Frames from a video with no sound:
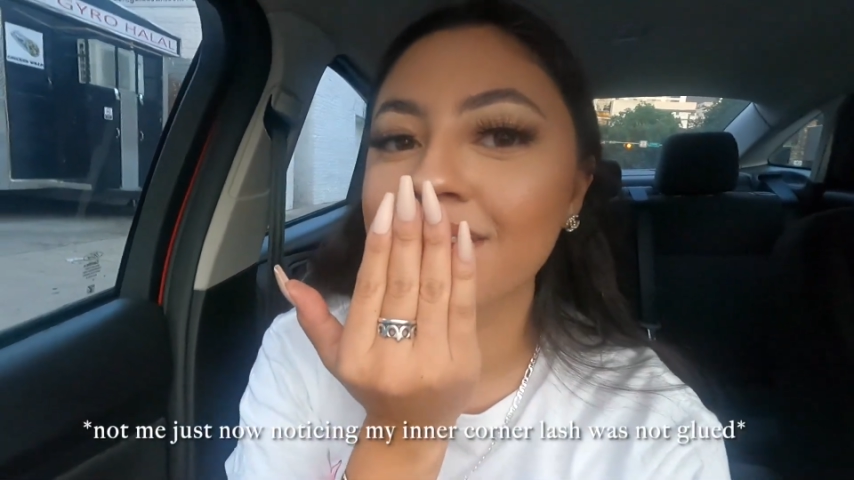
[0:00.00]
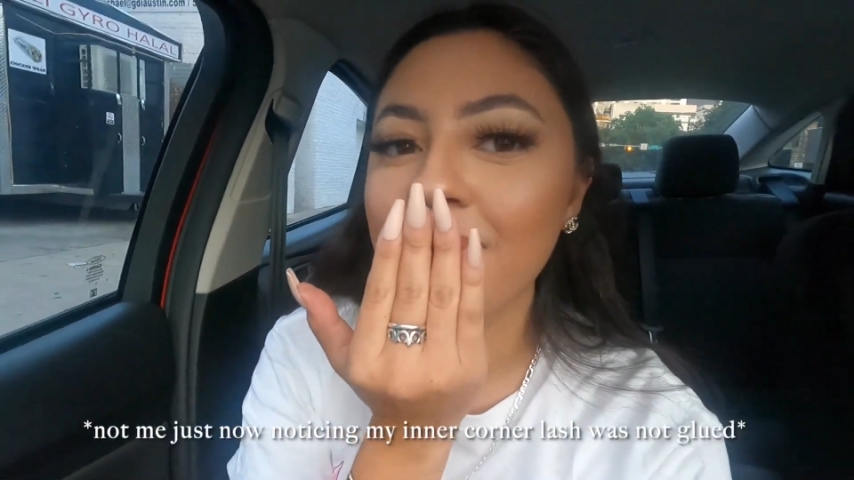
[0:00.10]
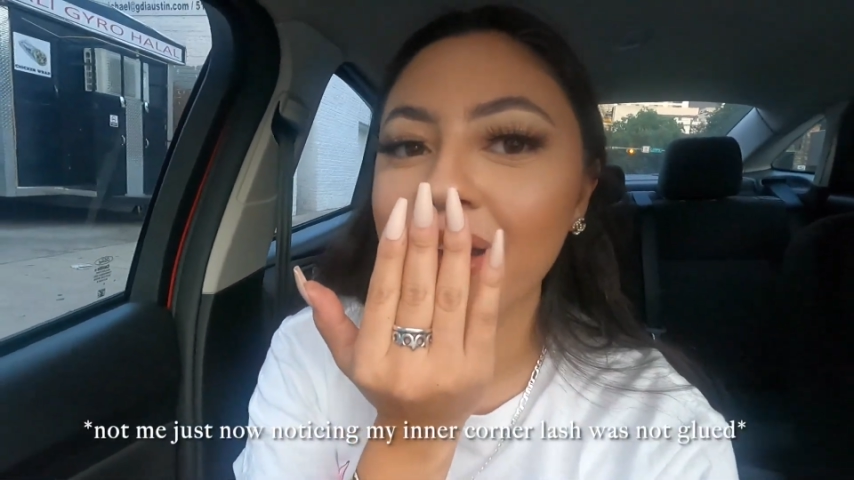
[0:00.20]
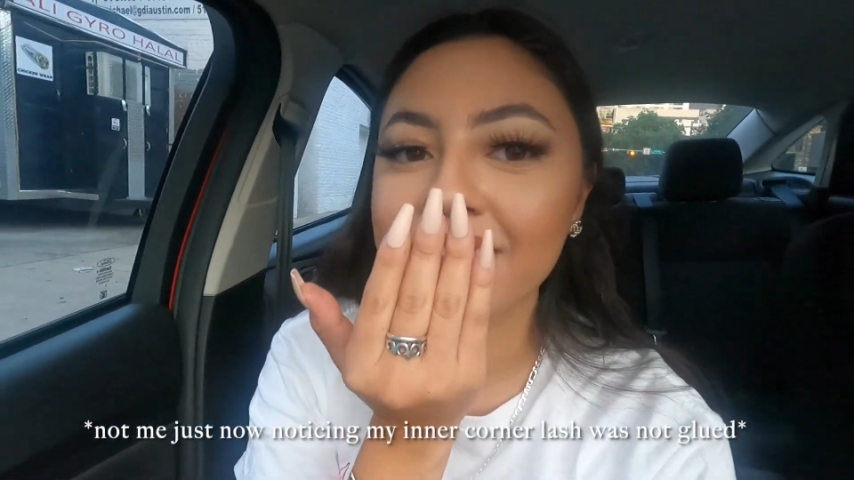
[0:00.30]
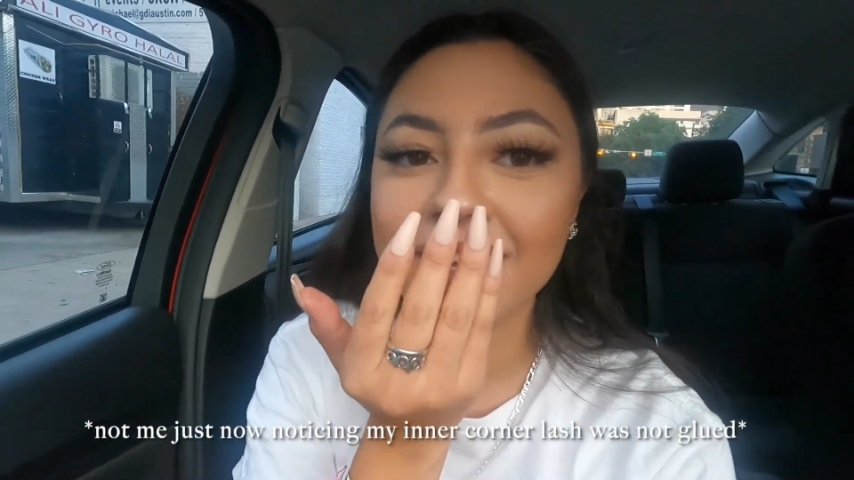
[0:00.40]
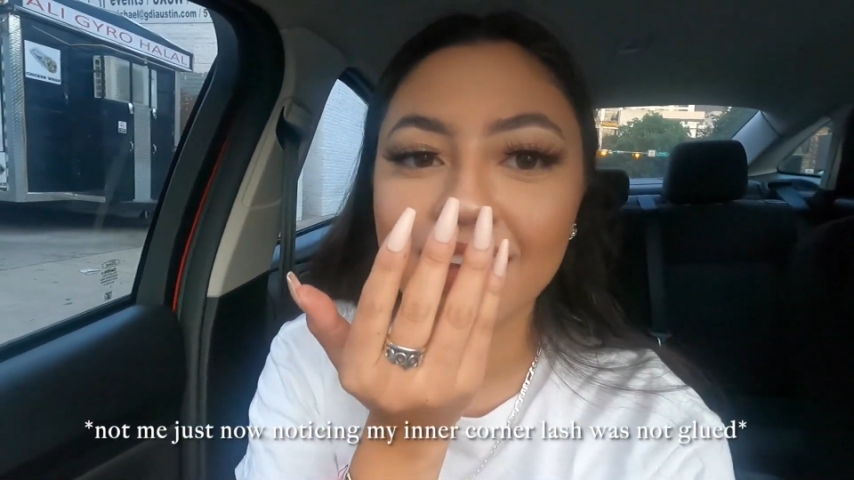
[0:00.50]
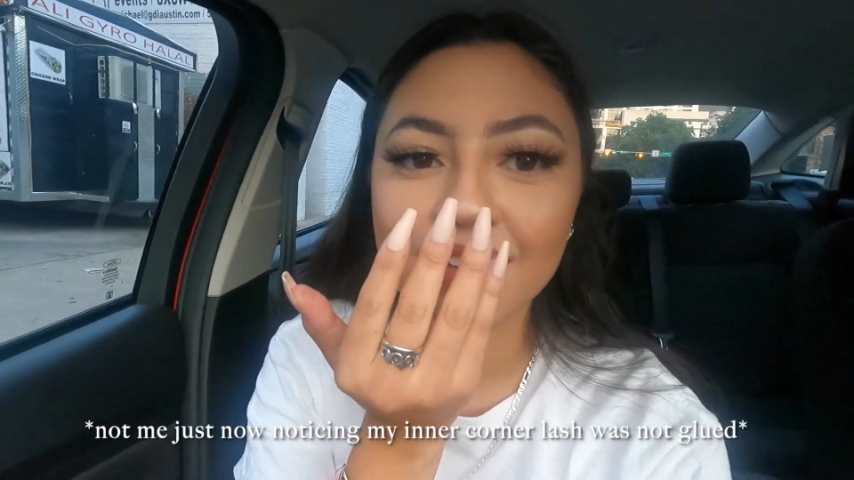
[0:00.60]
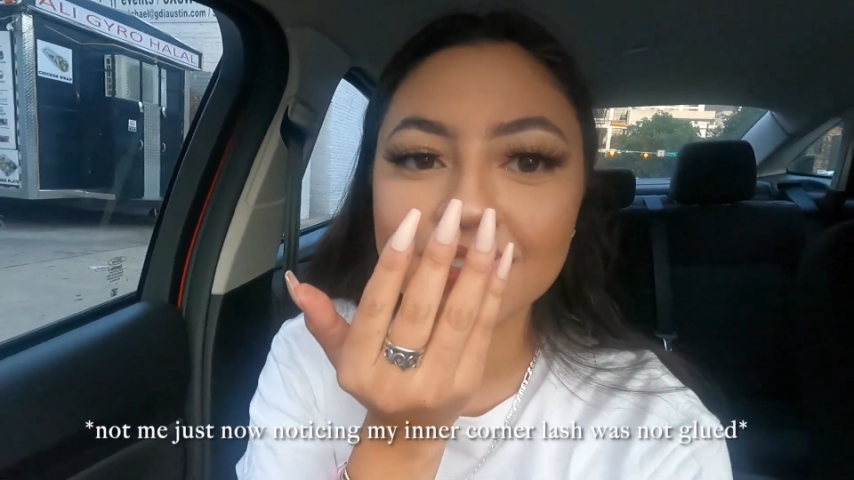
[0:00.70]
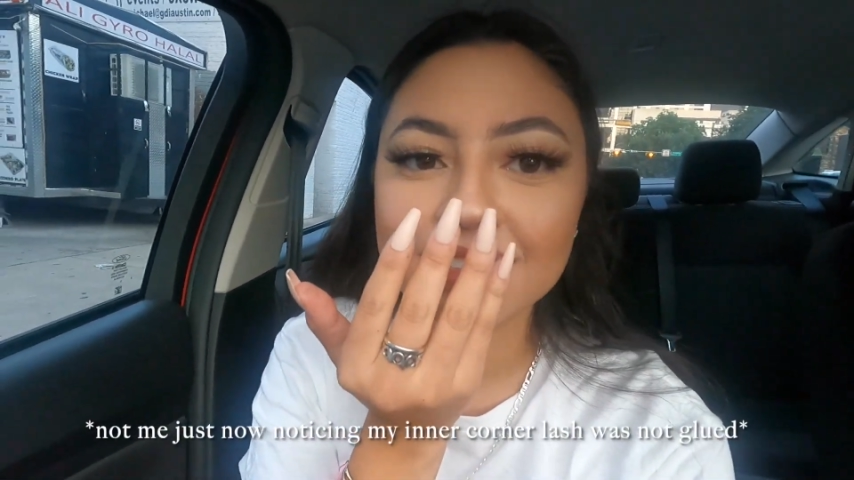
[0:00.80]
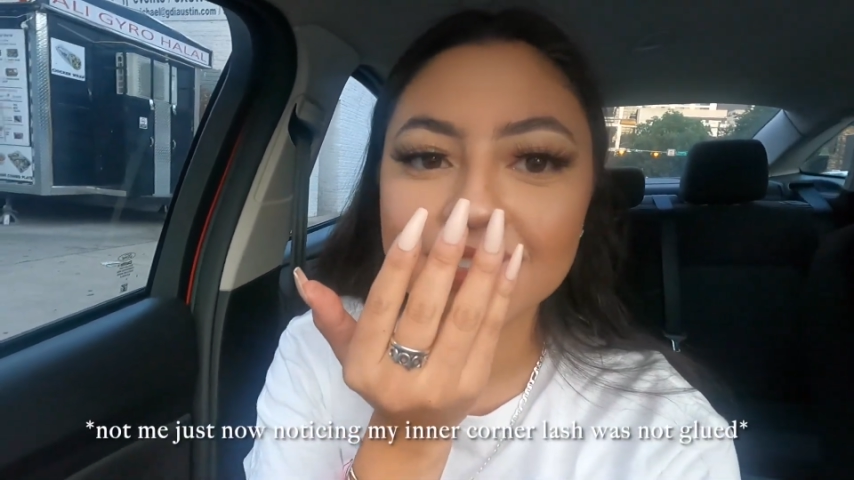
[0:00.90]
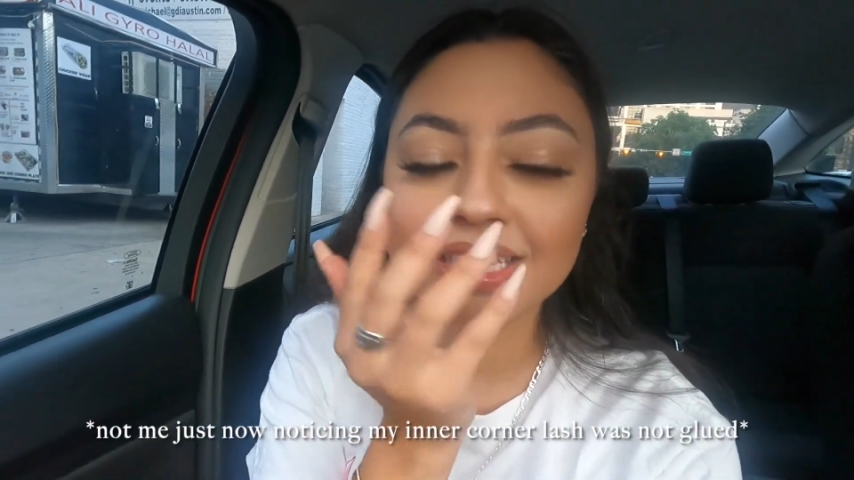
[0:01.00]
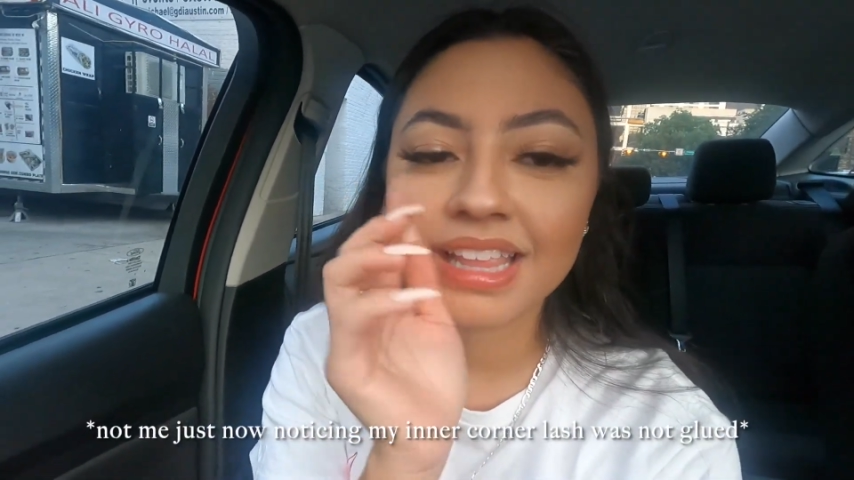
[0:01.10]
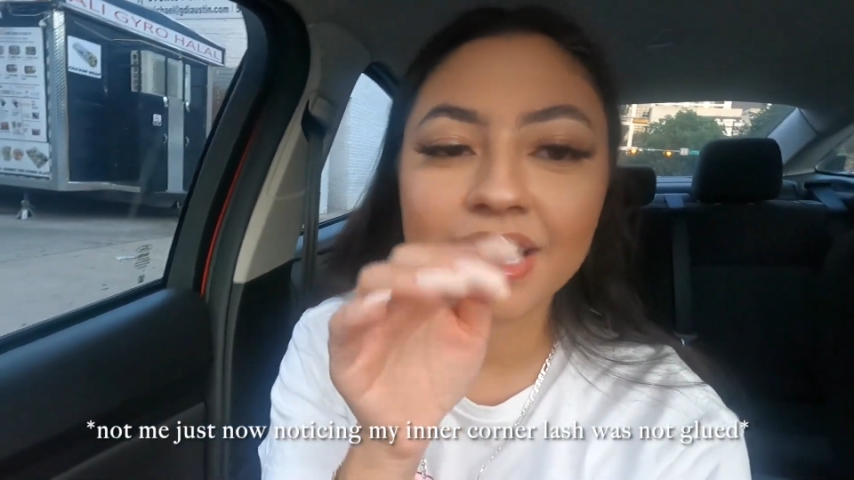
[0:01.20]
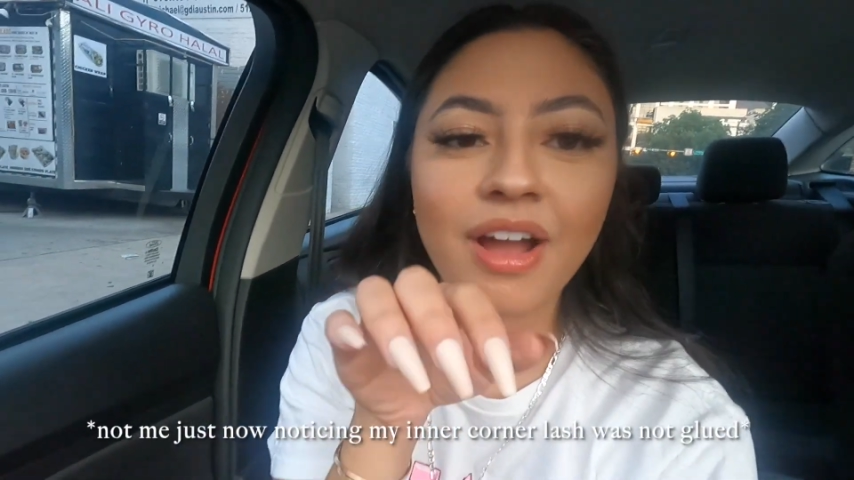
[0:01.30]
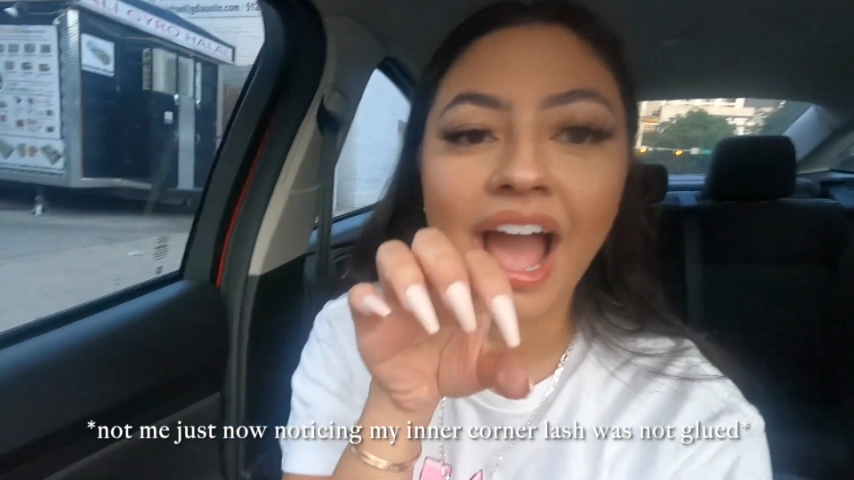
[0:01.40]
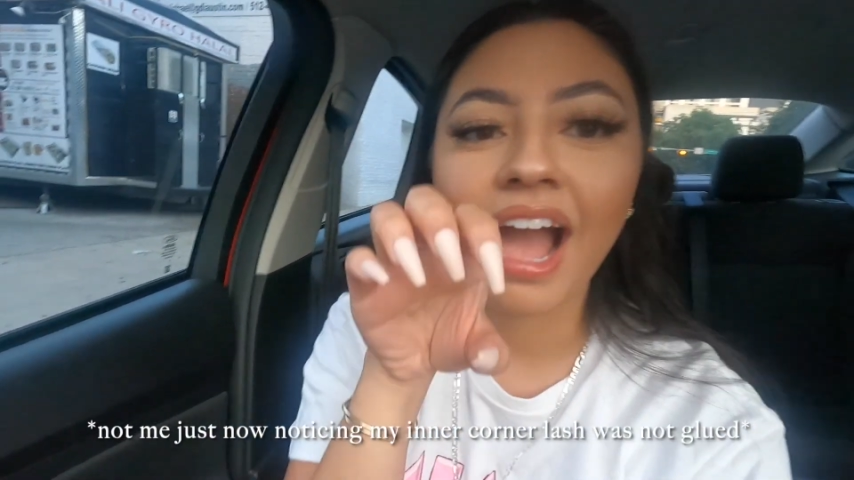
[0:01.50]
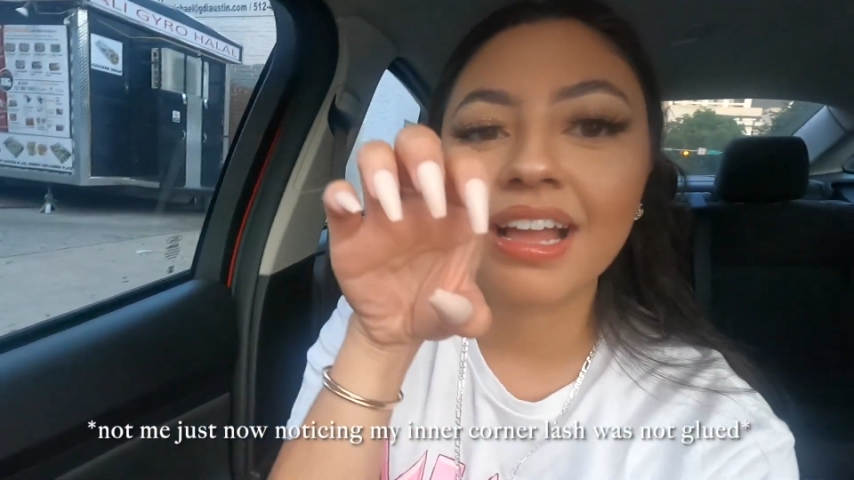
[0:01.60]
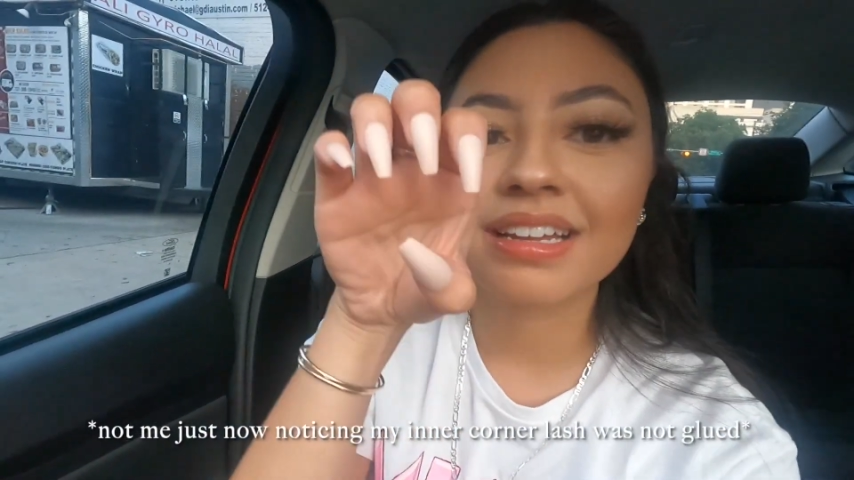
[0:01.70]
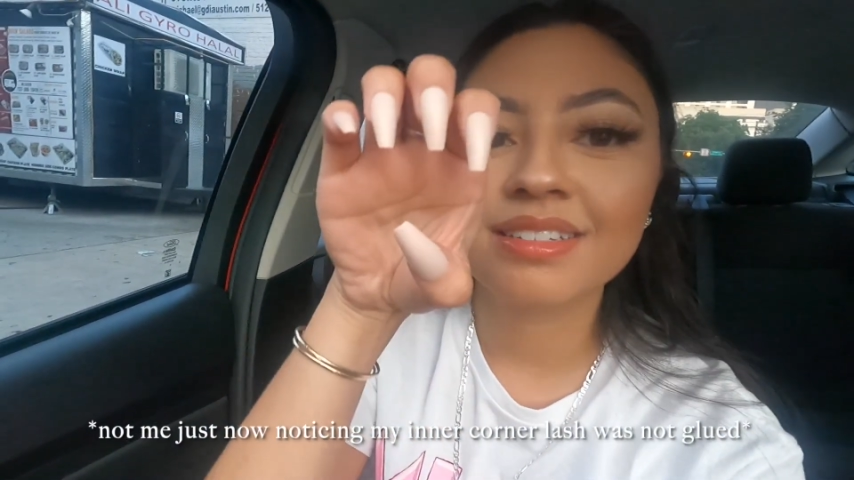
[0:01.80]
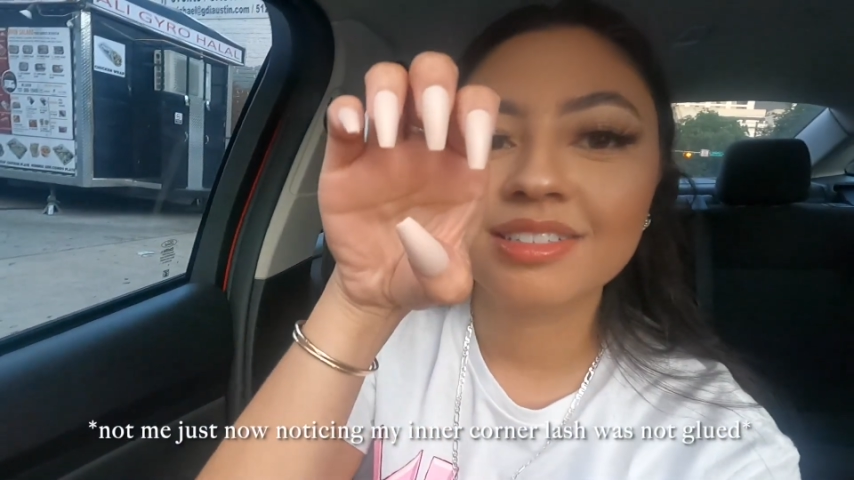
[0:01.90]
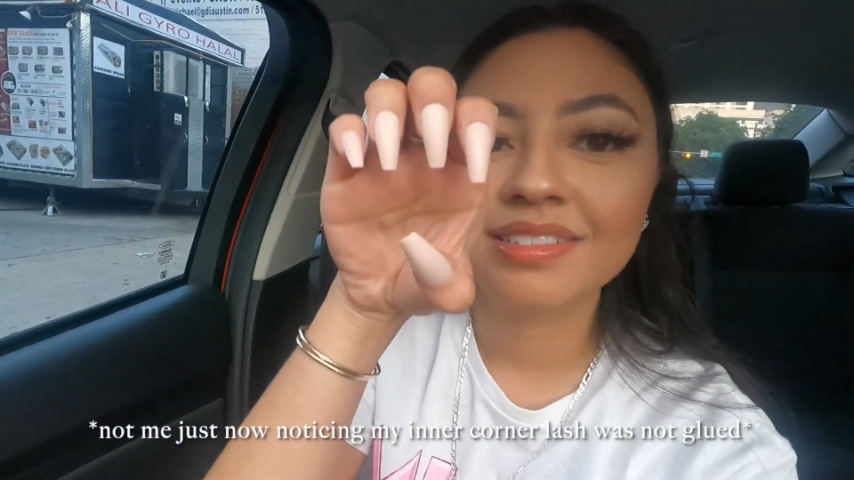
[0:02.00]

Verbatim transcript: about the nose? The little hack?